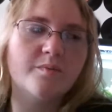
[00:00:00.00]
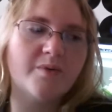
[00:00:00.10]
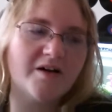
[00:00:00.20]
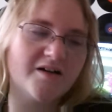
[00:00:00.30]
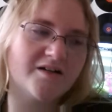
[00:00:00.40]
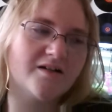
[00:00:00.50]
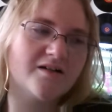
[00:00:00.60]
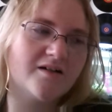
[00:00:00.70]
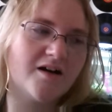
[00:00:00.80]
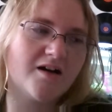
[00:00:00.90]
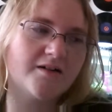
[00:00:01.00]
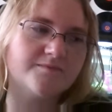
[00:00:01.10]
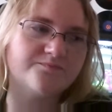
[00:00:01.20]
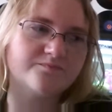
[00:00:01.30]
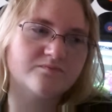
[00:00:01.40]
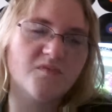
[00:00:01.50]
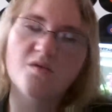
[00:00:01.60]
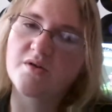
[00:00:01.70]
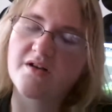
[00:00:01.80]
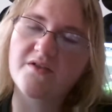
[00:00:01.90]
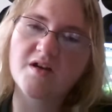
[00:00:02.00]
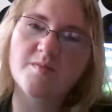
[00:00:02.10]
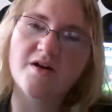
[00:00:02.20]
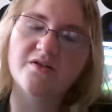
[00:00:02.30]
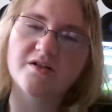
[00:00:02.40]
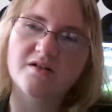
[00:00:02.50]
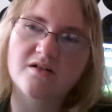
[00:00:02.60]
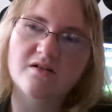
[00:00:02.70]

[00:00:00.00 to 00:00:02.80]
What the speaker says: but when I think about it,